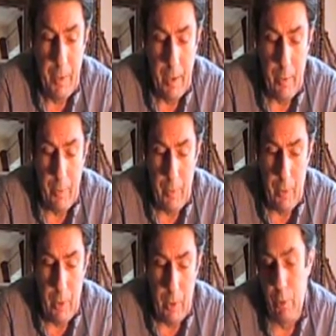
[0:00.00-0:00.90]
Now
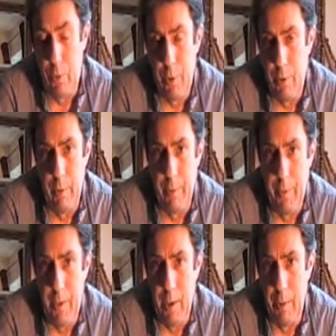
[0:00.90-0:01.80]
you saw on the
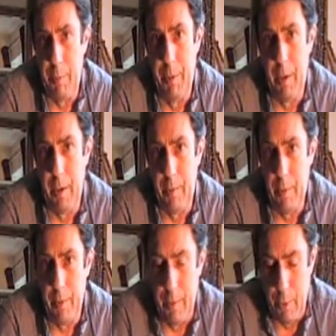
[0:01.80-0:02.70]
video at the beginning,
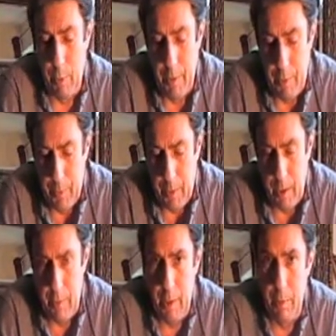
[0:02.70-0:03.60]
the 20s
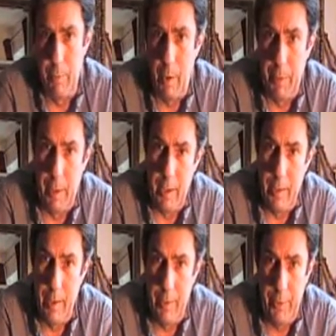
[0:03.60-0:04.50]
video, they were rubbing it
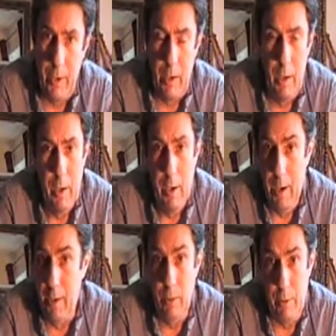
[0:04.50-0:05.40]
in their skin,
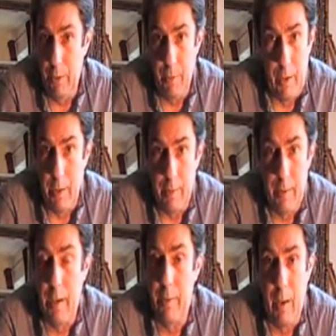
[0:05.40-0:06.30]
and you can do that.
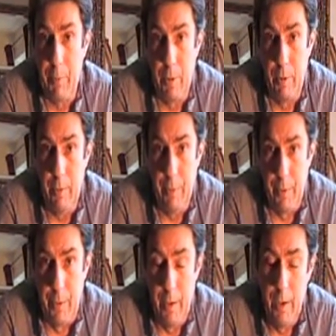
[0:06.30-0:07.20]
That is absolutely
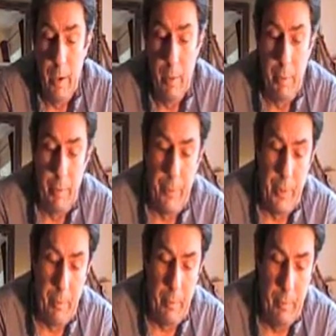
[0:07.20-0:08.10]
fine. But
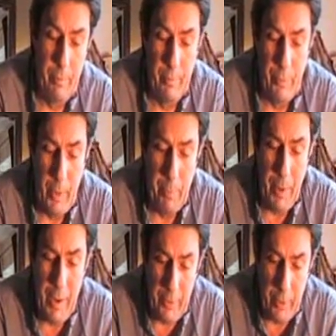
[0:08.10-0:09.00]
for the
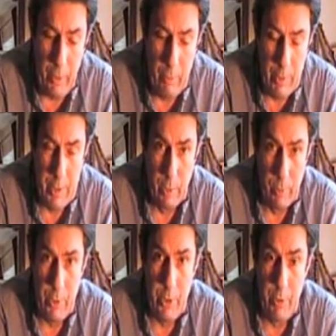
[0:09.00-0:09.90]
best
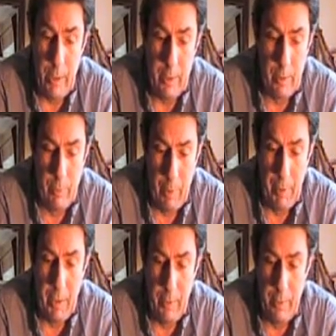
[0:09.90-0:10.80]
results, you need to
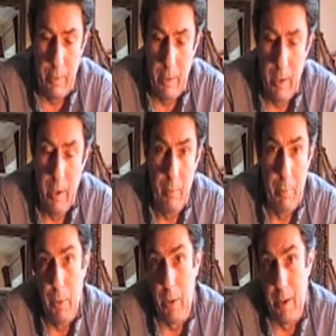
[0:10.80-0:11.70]
rub it into
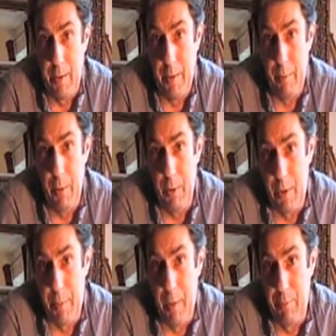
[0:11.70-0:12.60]
mucous
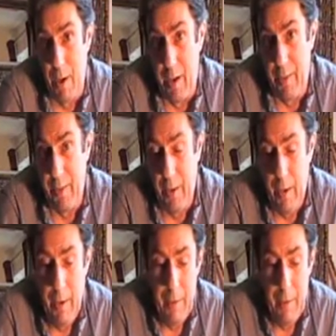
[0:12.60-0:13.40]
membranes.